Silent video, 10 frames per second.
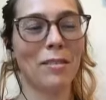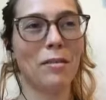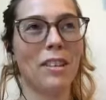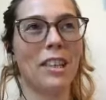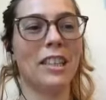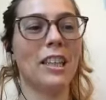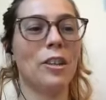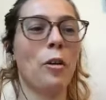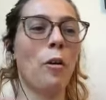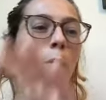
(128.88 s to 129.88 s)
is it
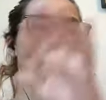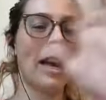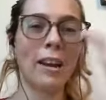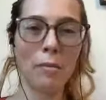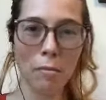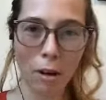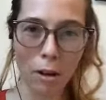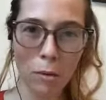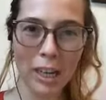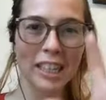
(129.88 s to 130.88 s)
your main
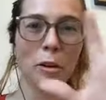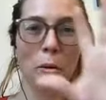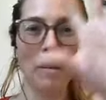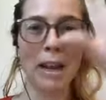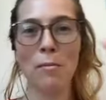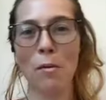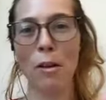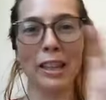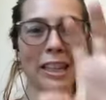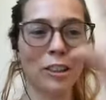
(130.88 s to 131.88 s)
role? What is your main
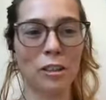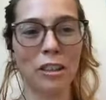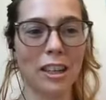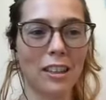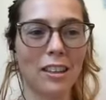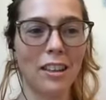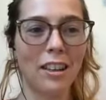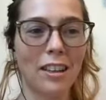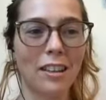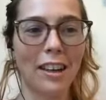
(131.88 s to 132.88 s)
role into this,
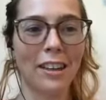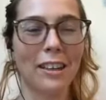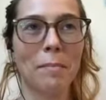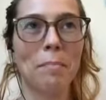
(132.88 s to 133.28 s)
like,